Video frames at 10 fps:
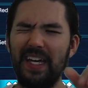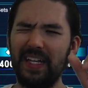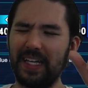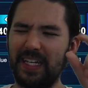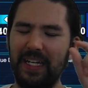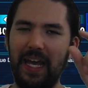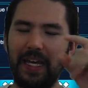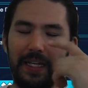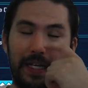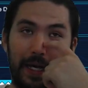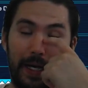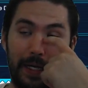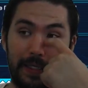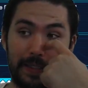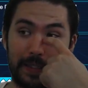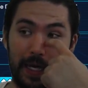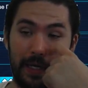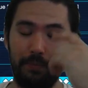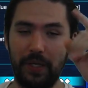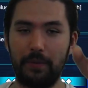Canadia is kind
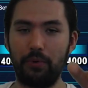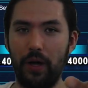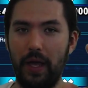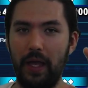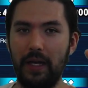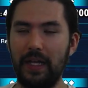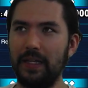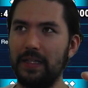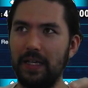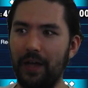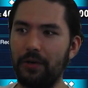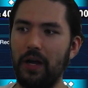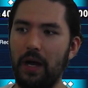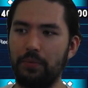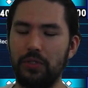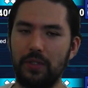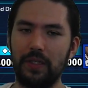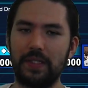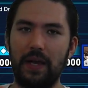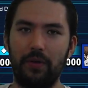of big brain, and then the other option
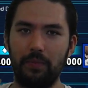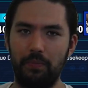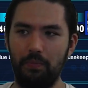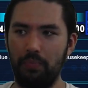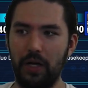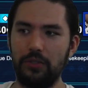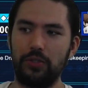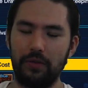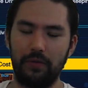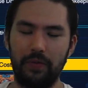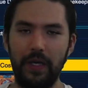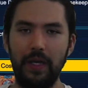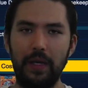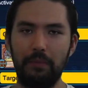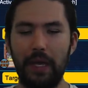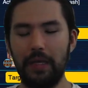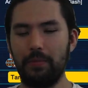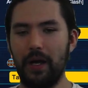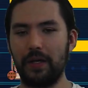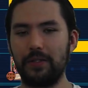is have a bunch of main
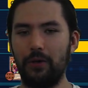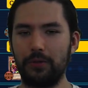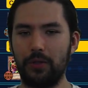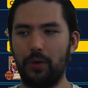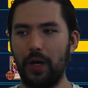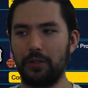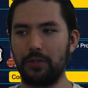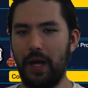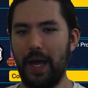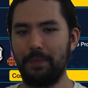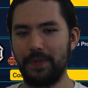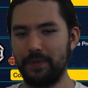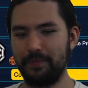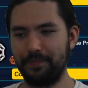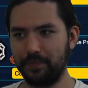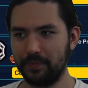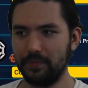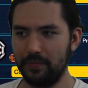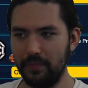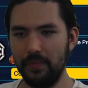box ultra rare traps.
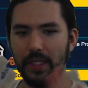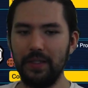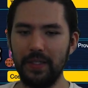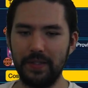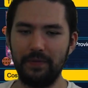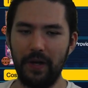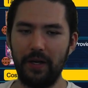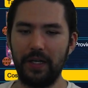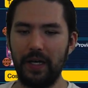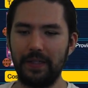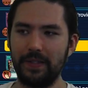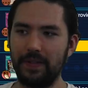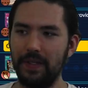This is very nice.